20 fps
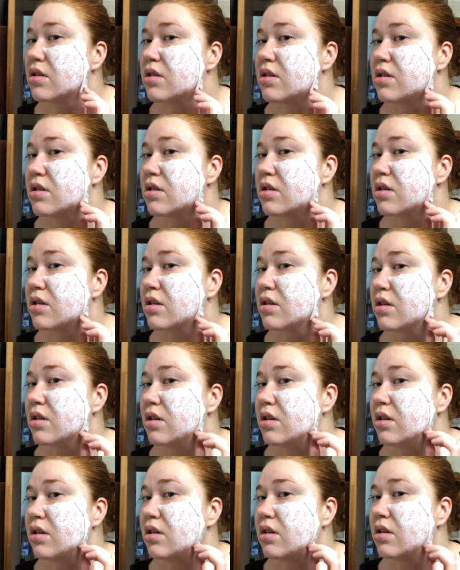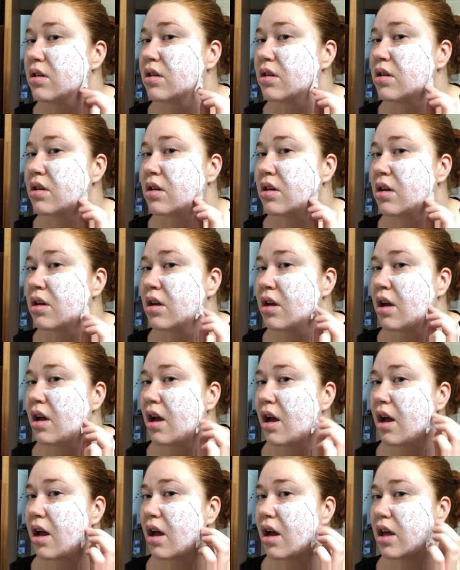So
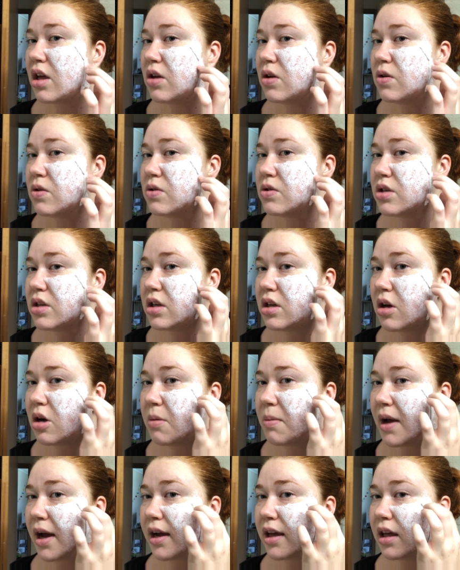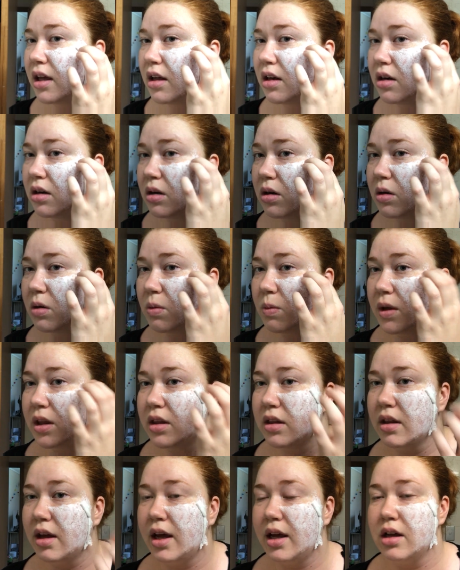I usually go back in with
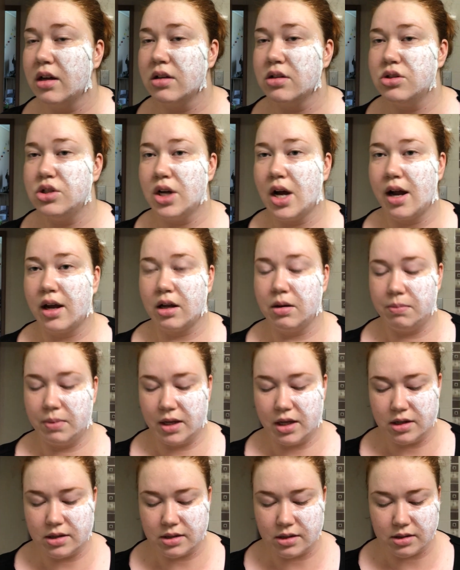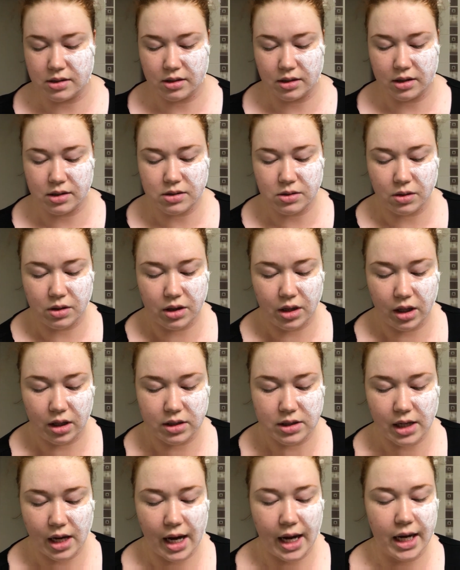like jagged pieces and that sort of
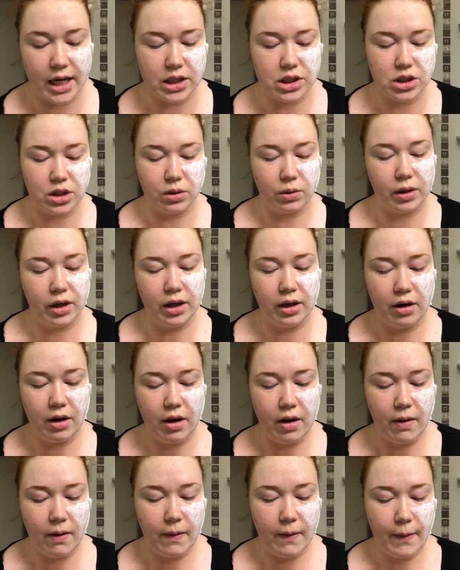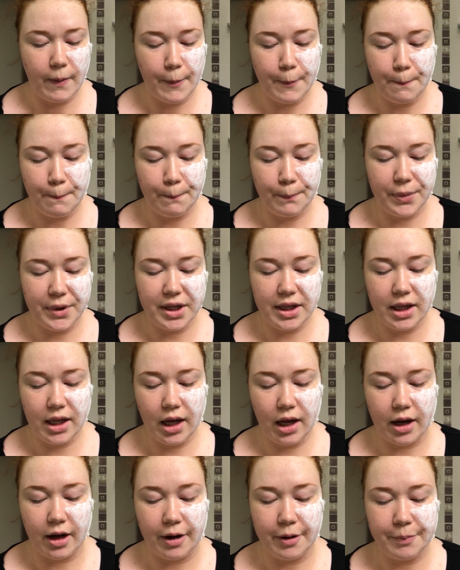thing to add to it. But
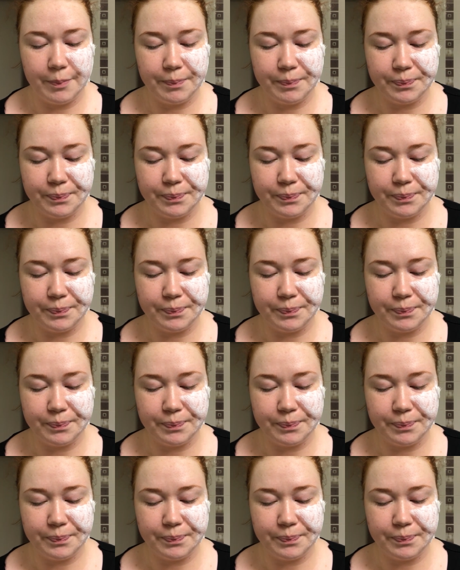yeah,